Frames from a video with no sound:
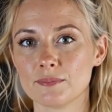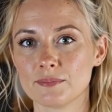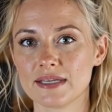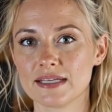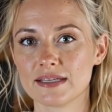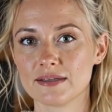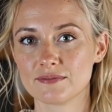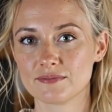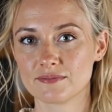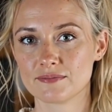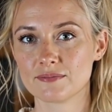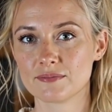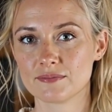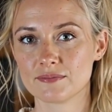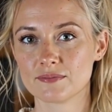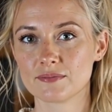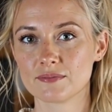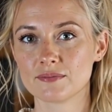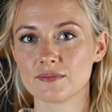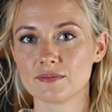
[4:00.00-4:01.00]
me.
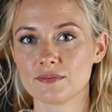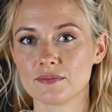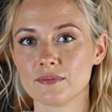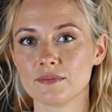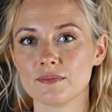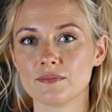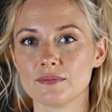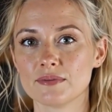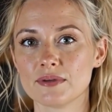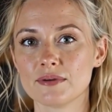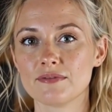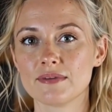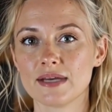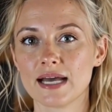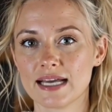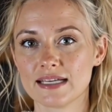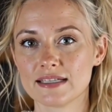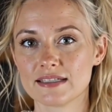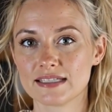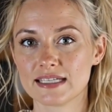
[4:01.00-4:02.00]
The
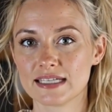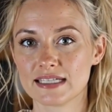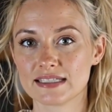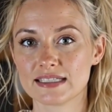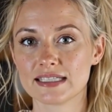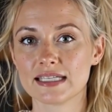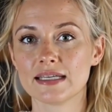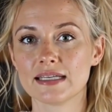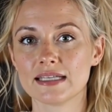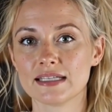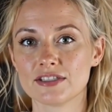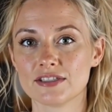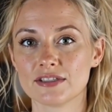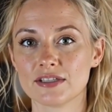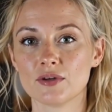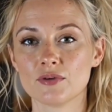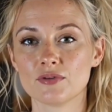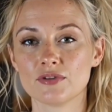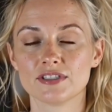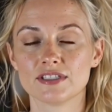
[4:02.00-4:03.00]
fact that Achilles
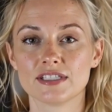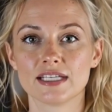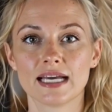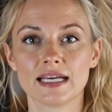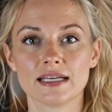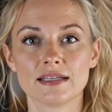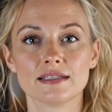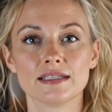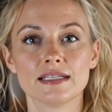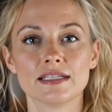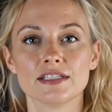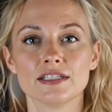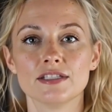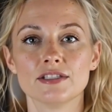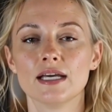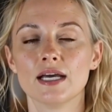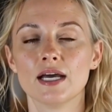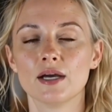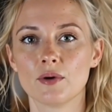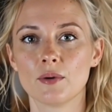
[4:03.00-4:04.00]
knows death is a
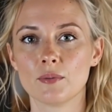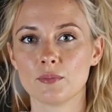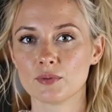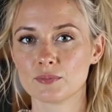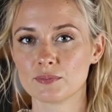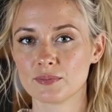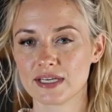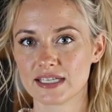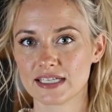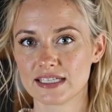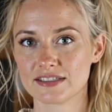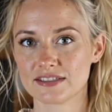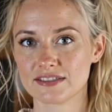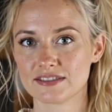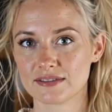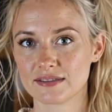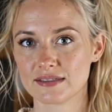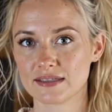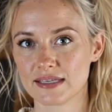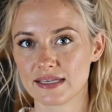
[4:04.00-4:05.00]
terrible
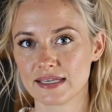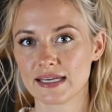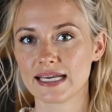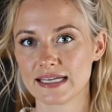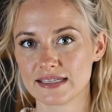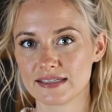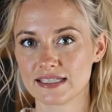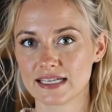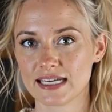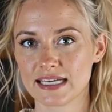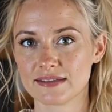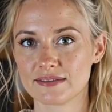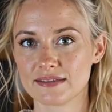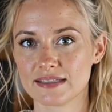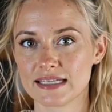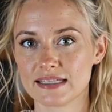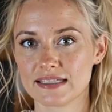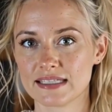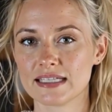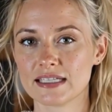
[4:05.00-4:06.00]
place, and yet
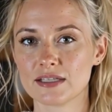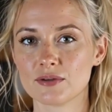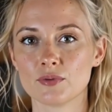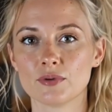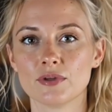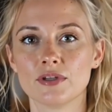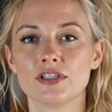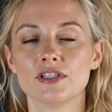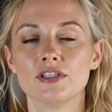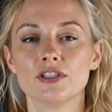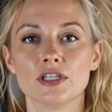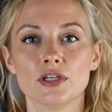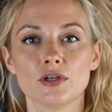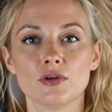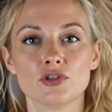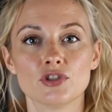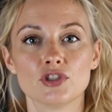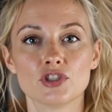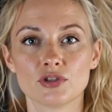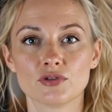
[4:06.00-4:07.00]
that he would still
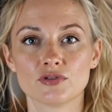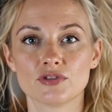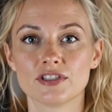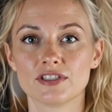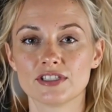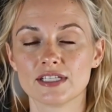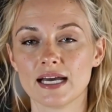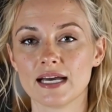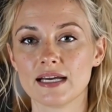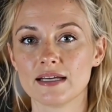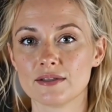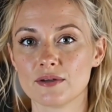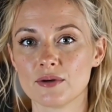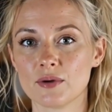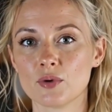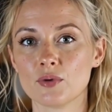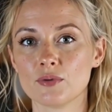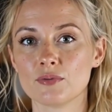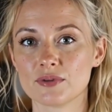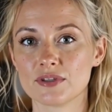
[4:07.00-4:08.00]
choose death
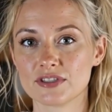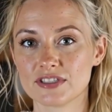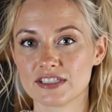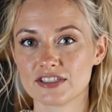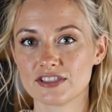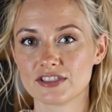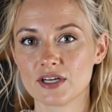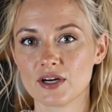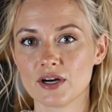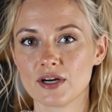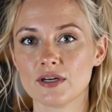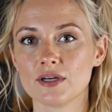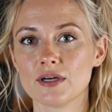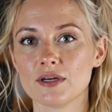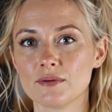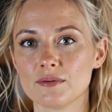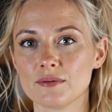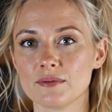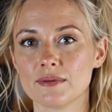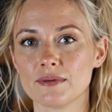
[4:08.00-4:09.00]
over
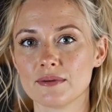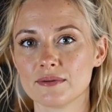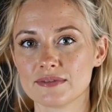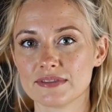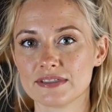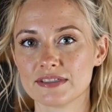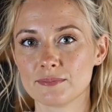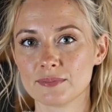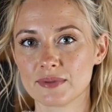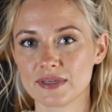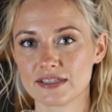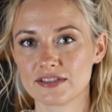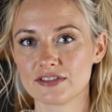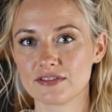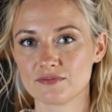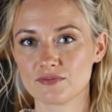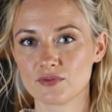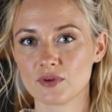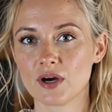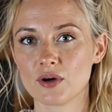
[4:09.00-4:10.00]
dishonor, speaks
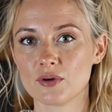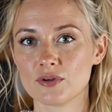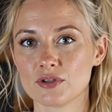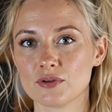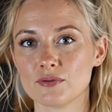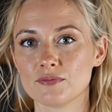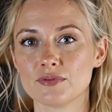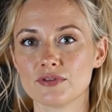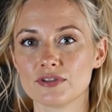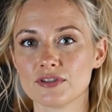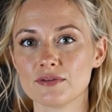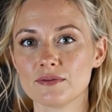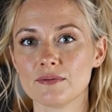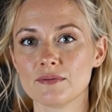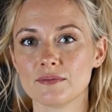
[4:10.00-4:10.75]
volumes.